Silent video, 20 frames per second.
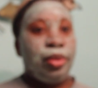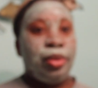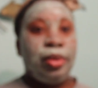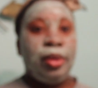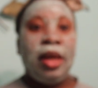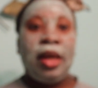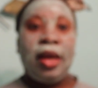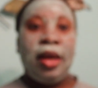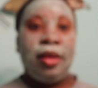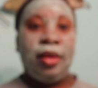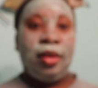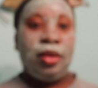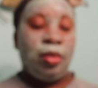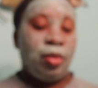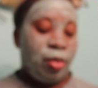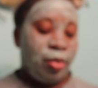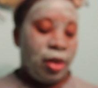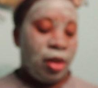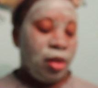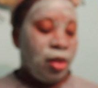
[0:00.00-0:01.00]
I got
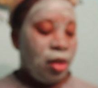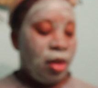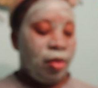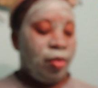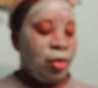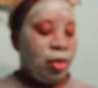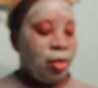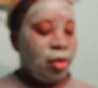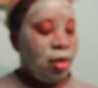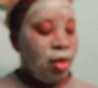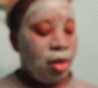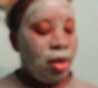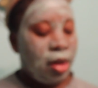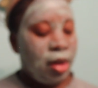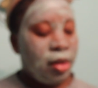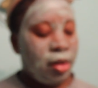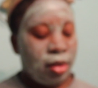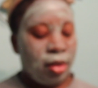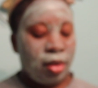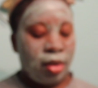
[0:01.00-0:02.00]
purple bun and stuff, but I use
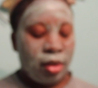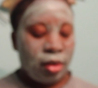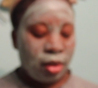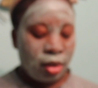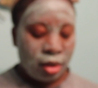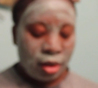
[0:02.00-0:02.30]
this